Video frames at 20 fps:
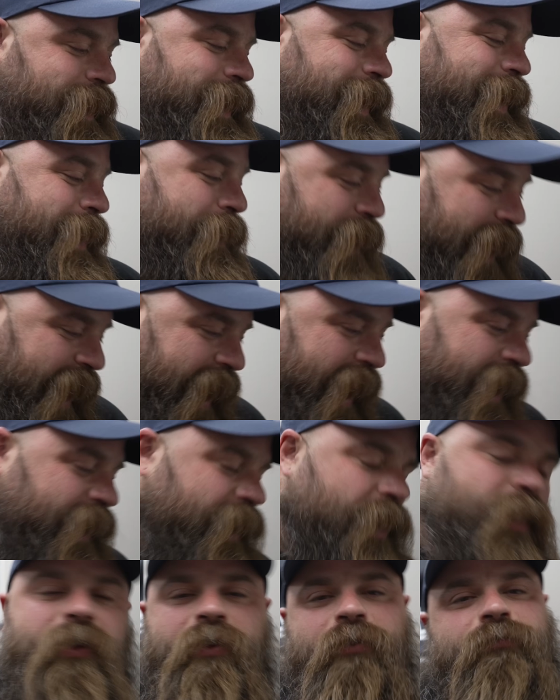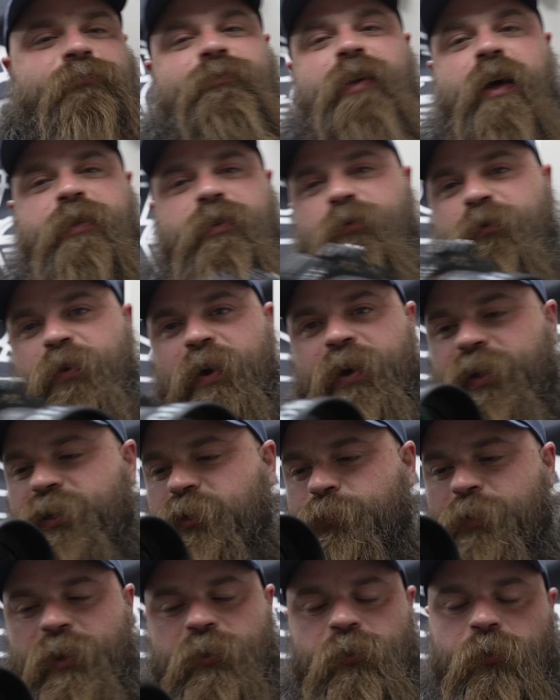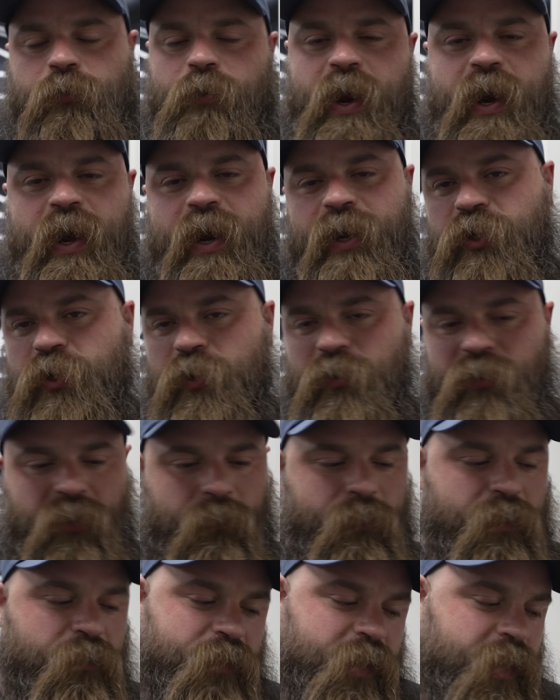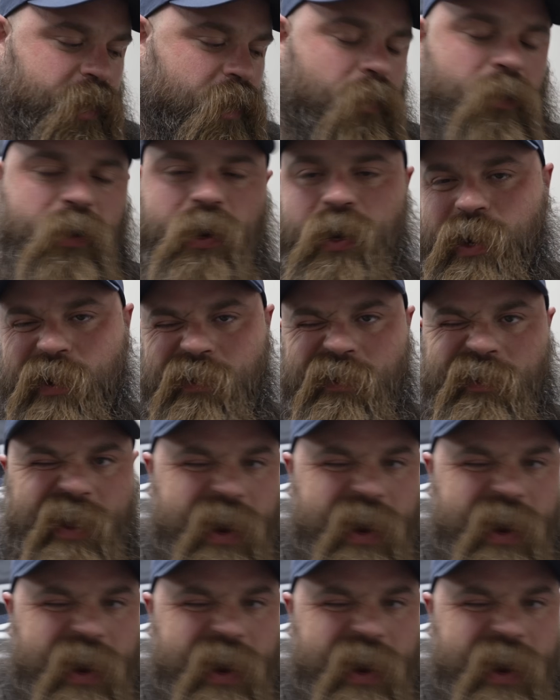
And then, nothing fucking special, right? I shoot a little bit of video on it here and